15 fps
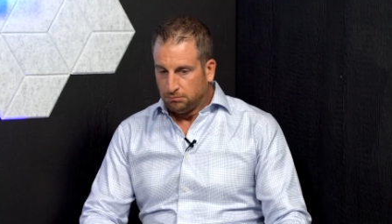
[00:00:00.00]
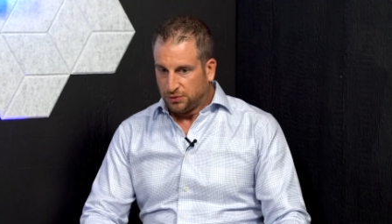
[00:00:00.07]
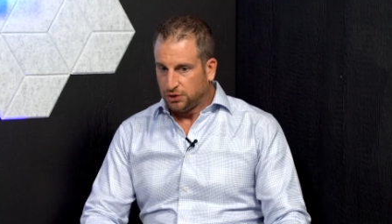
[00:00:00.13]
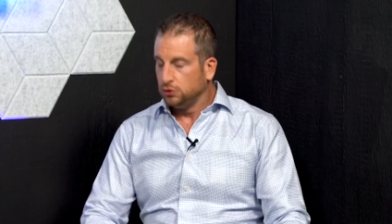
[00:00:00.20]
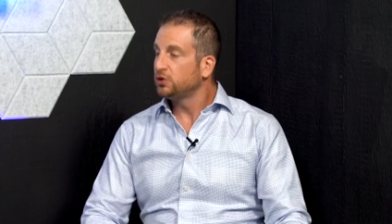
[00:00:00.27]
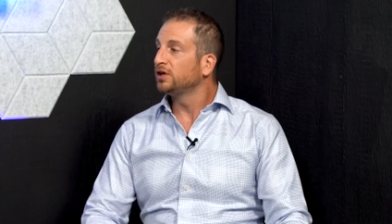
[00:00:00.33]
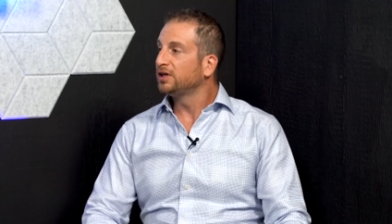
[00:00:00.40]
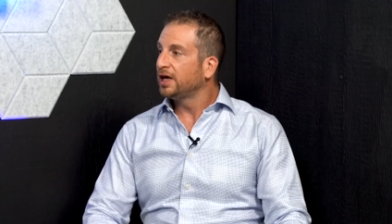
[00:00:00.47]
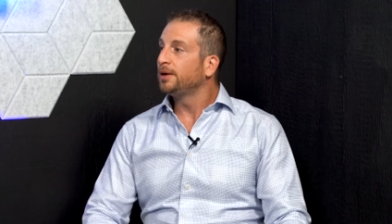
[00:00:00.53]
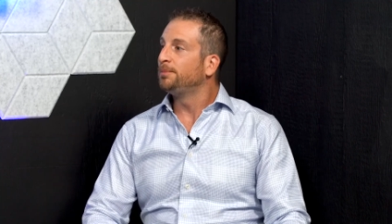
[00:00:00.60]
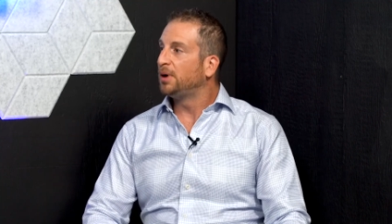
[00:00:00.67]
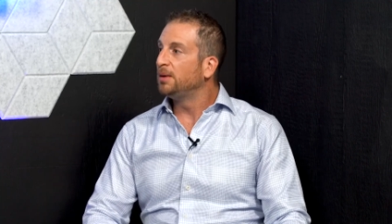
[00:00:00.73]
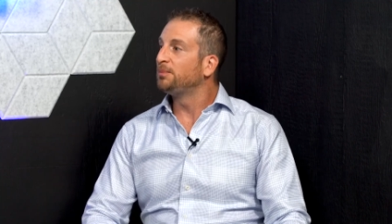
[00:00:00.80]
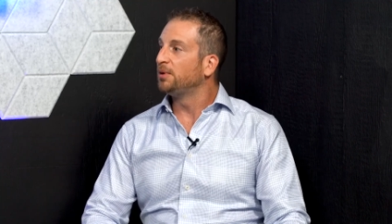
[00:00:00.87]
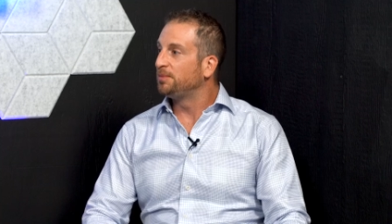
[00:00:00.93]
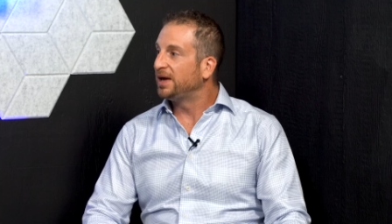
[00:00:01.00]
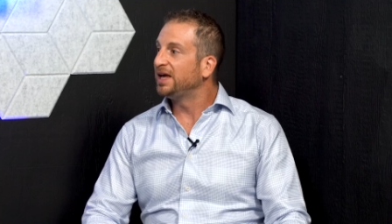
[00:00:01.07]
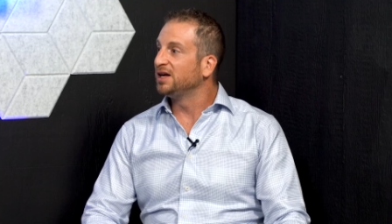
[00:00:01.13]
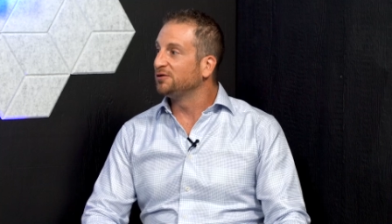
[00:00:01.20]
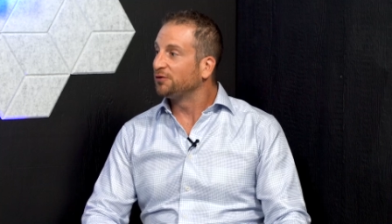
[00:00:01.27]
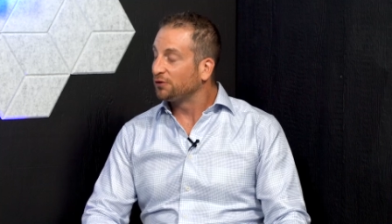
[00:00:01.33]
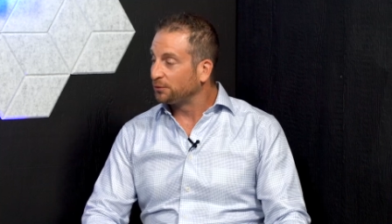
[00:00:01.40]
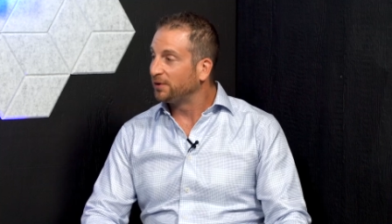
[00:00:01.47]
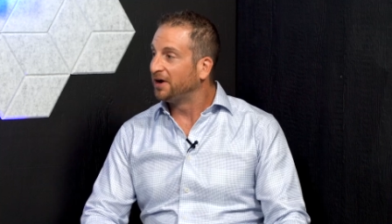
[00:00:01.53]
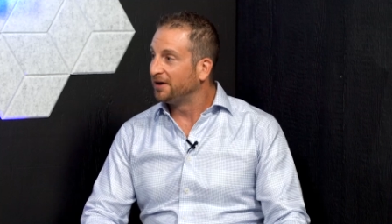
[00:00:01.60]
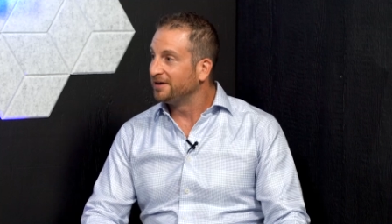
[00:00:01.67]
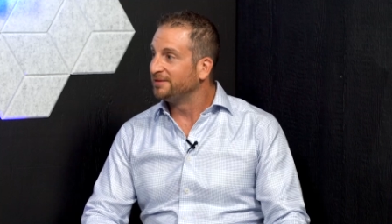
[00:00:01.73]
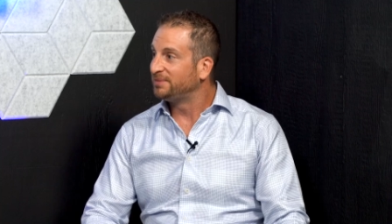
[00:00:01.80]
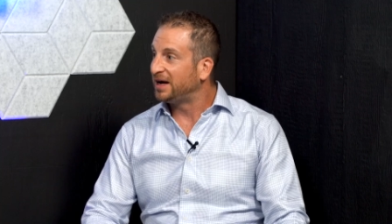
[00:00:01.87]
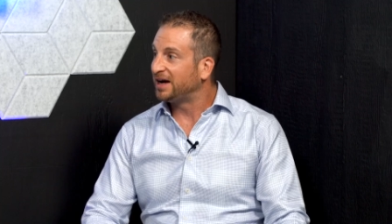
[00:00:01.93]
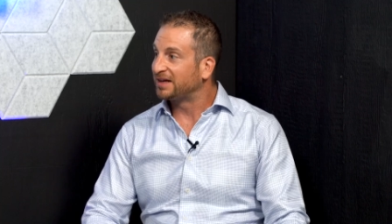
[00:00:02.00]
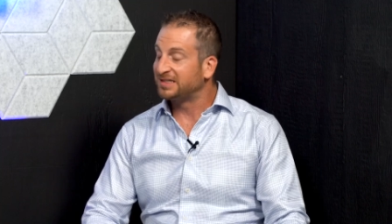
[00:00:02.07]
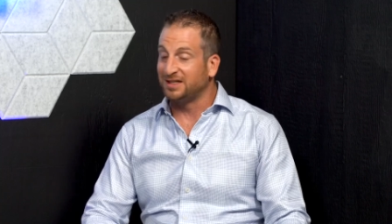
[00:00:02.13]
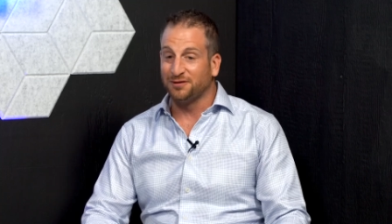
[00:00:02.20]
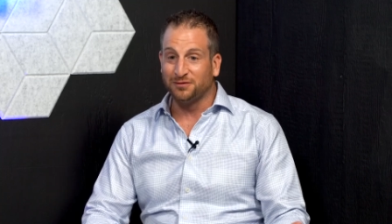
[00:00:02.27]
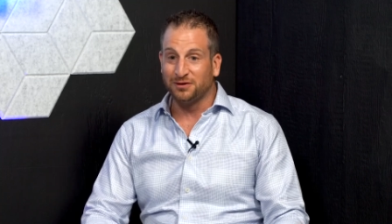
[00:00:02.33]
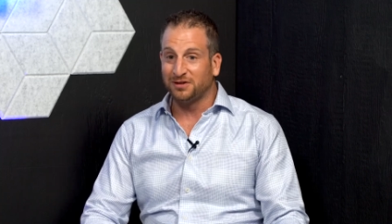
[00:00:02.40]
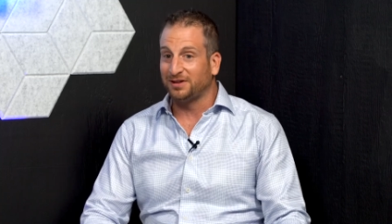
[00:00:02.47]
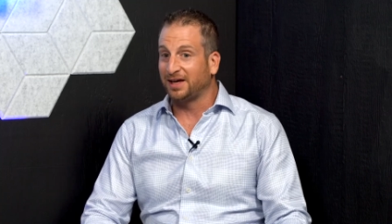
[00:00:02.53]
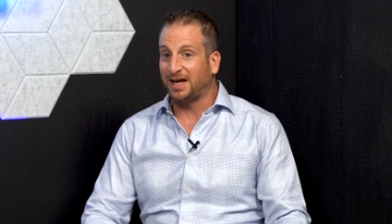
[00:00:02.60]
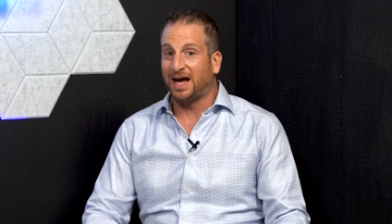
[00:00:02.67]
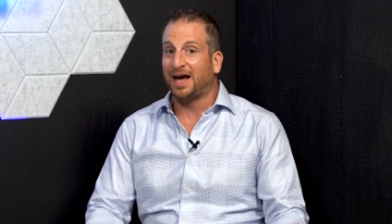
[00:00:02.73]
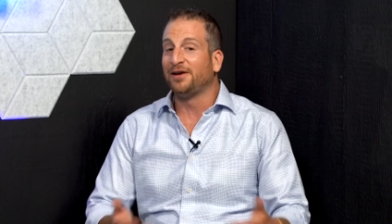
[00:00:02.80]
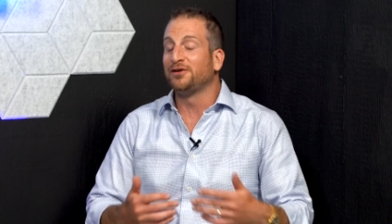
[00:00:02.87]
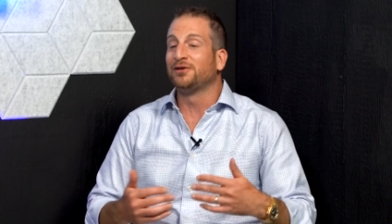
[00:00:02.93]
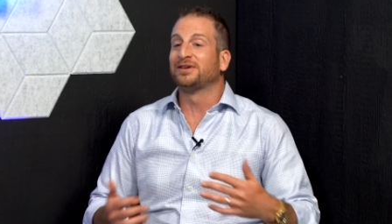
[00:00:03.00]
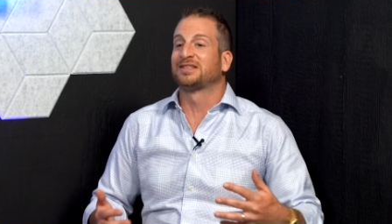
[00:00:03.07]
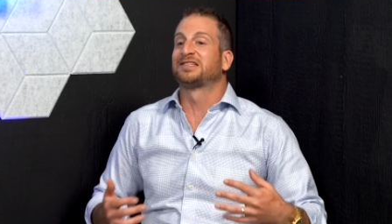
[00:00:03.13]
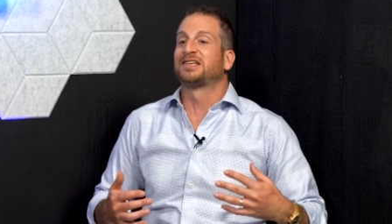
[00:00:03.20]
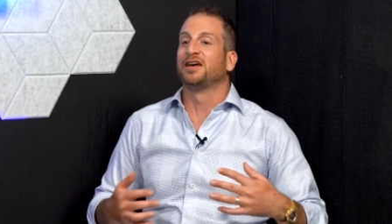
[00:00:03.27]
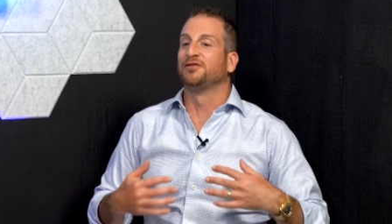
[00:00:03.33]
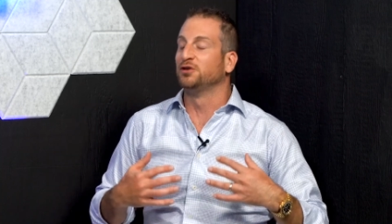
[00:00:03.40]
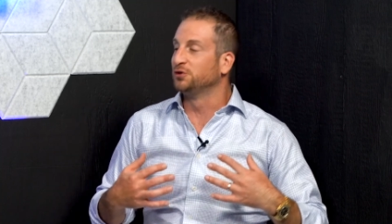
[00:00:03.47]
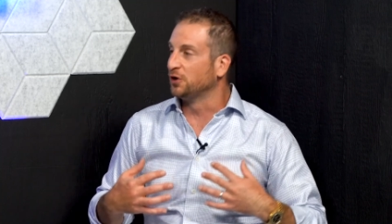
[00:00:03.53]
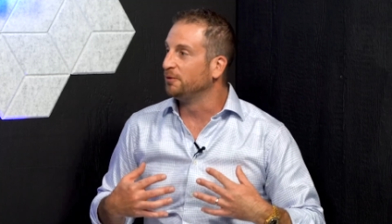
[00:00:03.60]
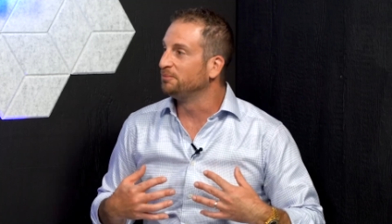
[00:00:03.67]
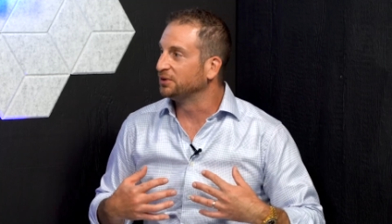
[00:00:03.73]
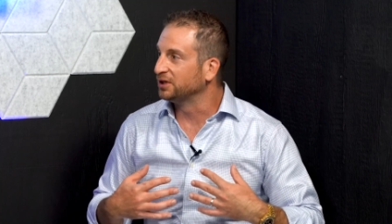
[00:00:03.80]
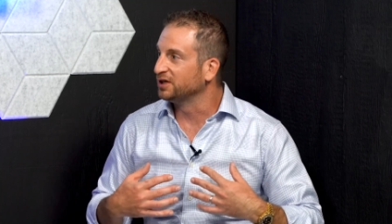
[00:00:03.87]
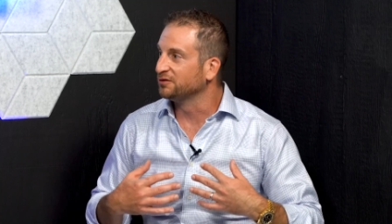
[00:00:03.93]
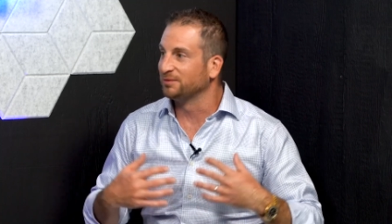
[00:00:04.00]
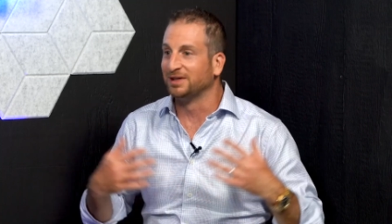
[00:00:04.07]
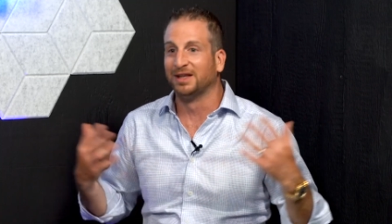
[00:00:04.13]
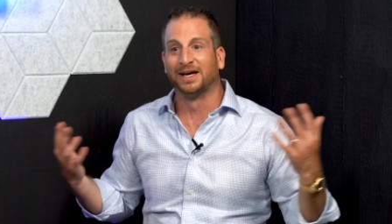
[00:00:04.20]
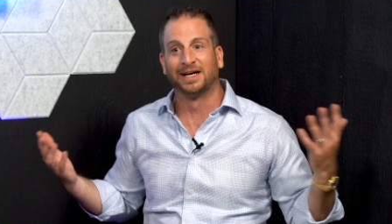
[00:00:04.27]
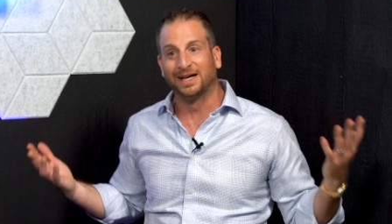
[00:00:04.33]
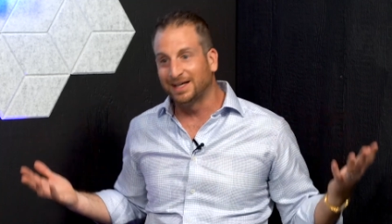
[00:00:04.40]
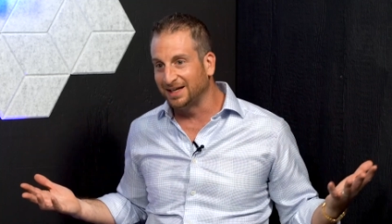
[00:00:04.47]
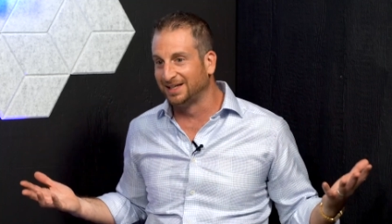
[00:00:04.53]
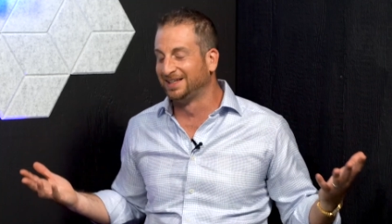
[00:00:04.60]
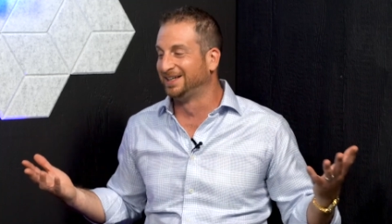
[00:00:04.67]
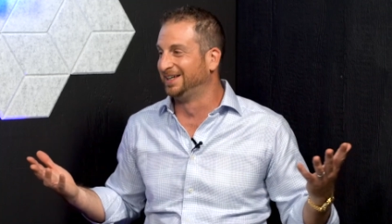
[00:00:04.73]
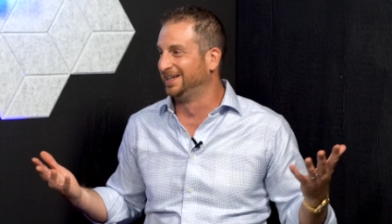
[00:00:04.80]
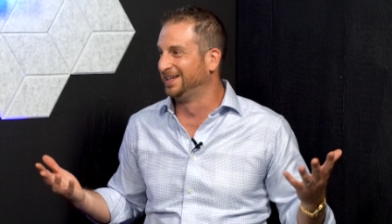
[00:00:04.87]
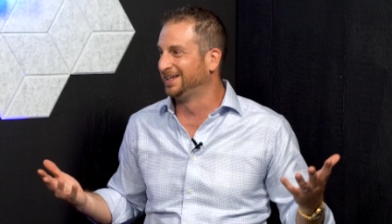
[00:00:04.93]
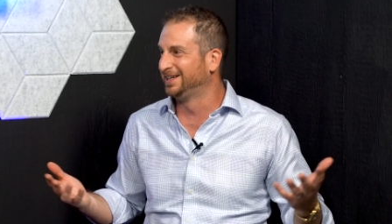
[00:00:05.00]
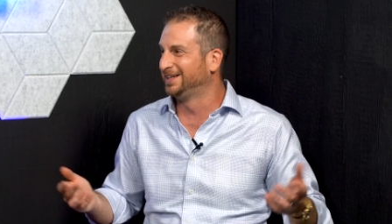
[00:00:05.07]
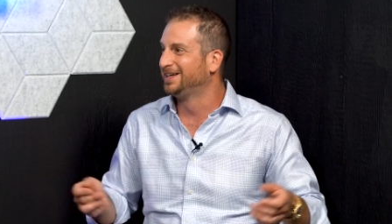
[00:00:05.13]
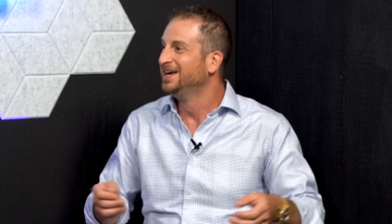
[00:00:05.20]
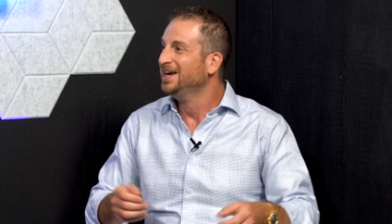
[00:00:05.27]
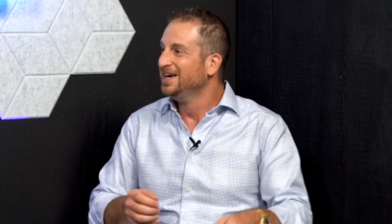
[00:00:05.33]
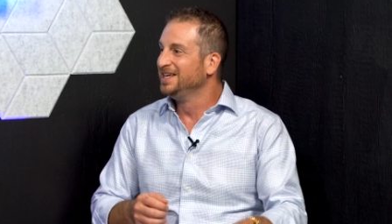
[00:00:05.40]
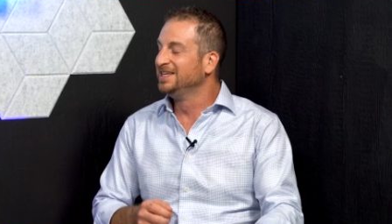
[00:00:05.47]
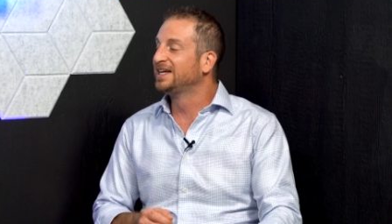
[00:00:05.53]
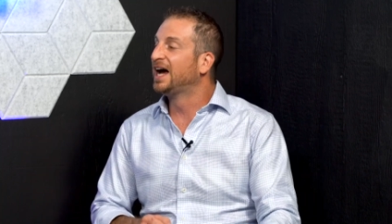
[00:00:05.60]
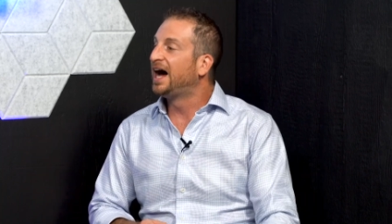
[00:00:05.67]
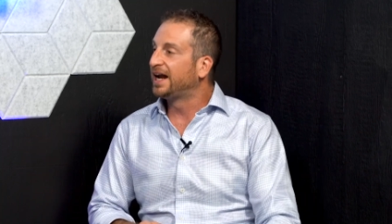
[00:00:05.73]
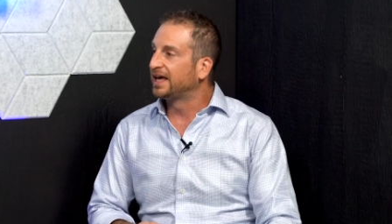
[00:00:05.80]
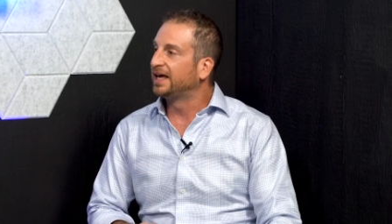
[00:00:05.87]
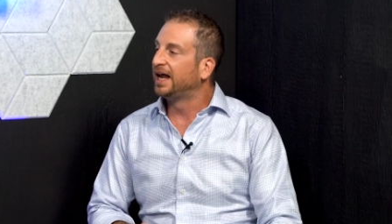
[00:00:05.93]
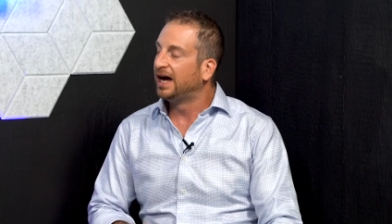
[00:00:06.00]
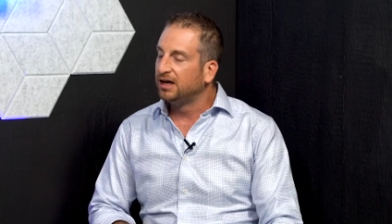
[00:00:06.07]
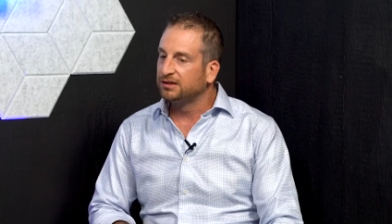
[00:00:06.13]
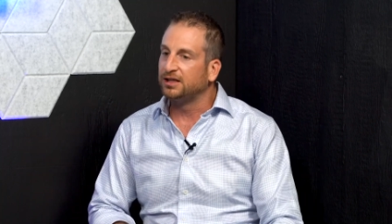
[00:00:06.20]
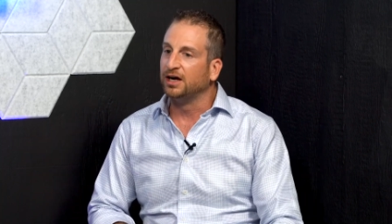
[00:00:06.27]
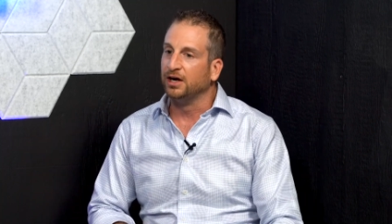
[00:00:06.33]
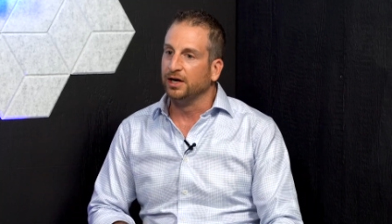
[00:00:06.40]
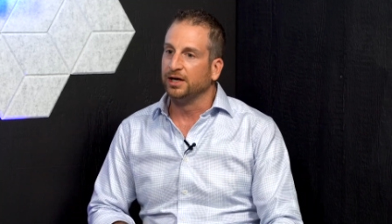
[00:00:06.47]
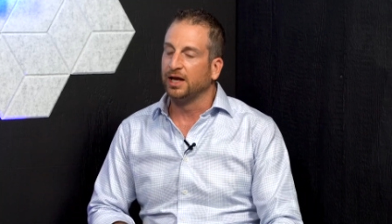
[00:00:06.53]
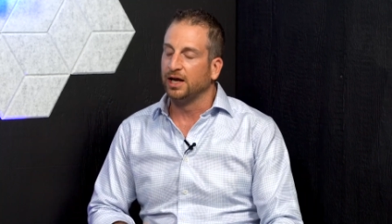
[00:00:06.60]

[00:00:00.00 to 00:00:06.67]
but you can get a bumper painted for $300. And if you, like, I don't know what to say. If you don't believe me, like, you got to get out there